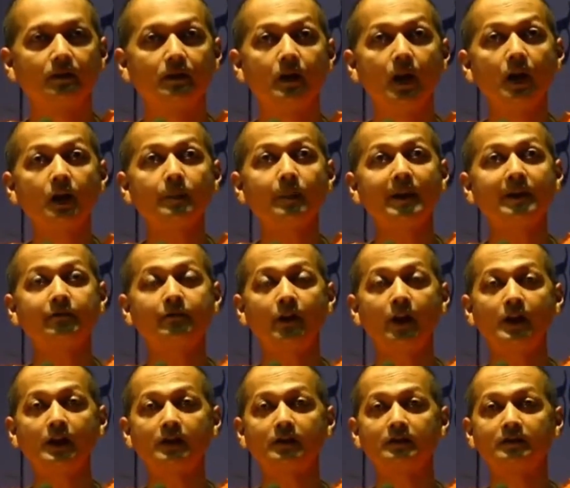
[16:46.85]
Not my
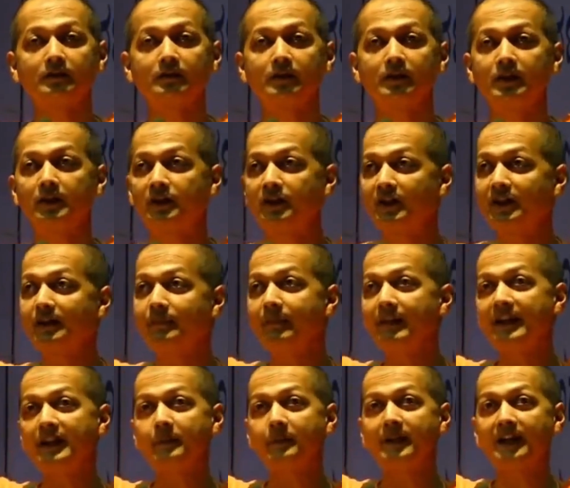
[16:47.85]
fault. She
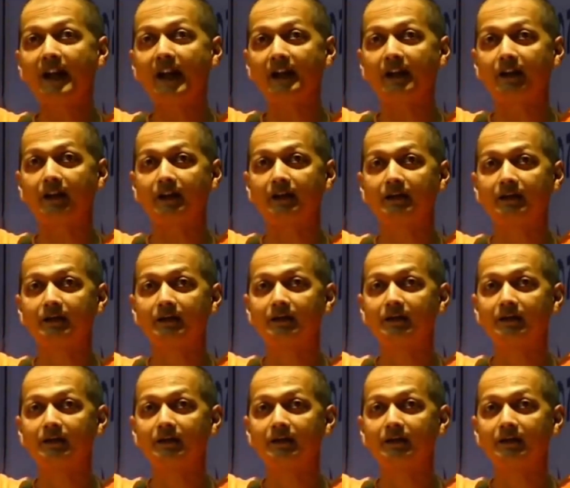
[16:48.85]
made me angry.